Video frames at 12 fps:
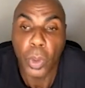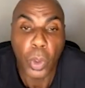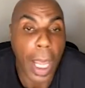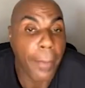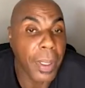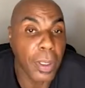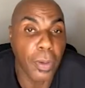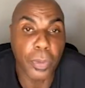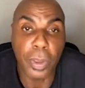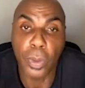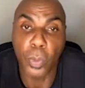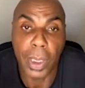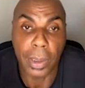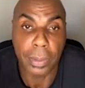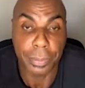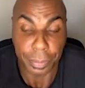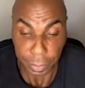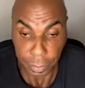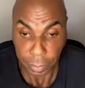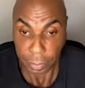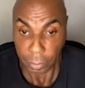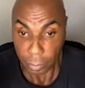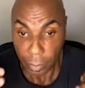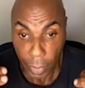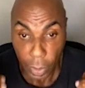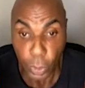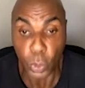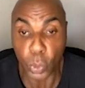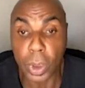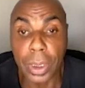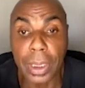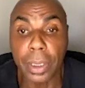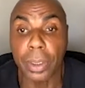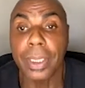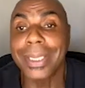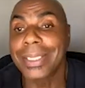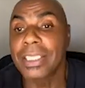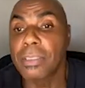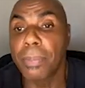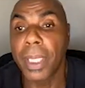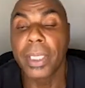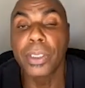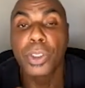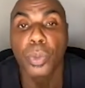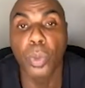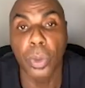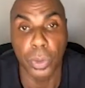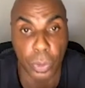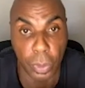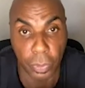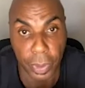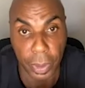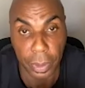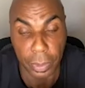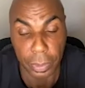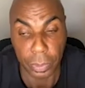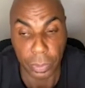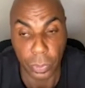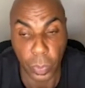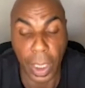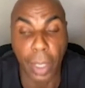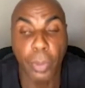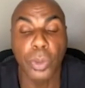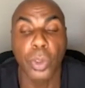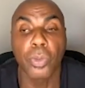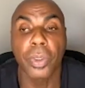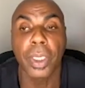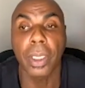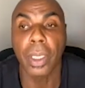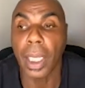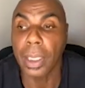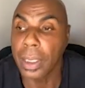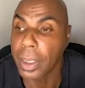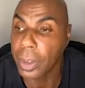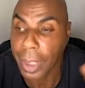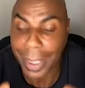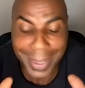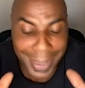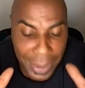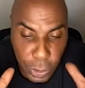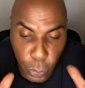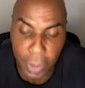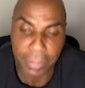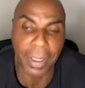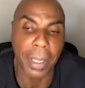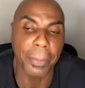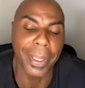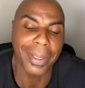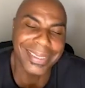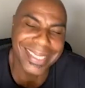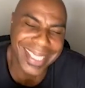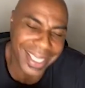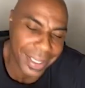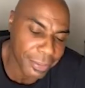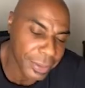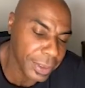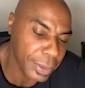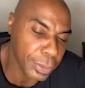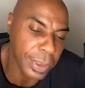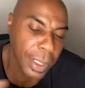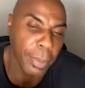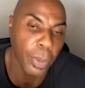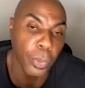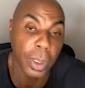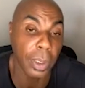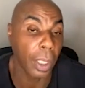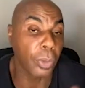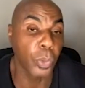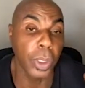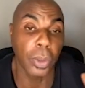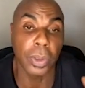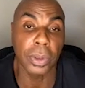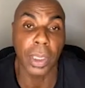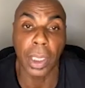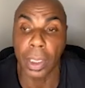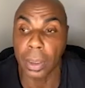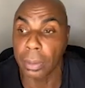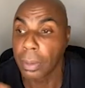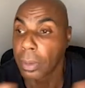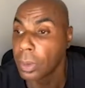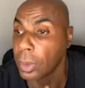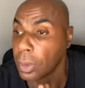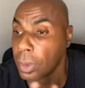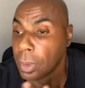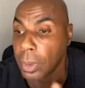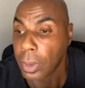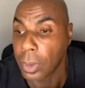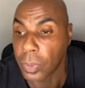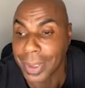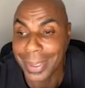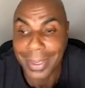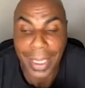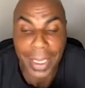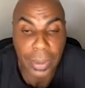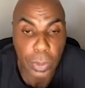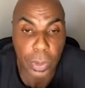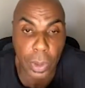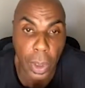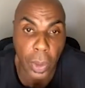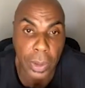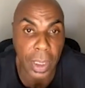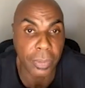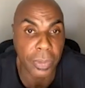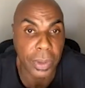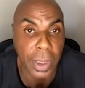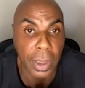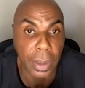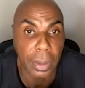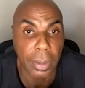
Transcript: I've been over to Kuwait. You can literally get as big as you want to over there. When I was over there, I gained 25 pounds every single time I went. Now, we only stayed, you know, 10 days was as long as I ever stayed.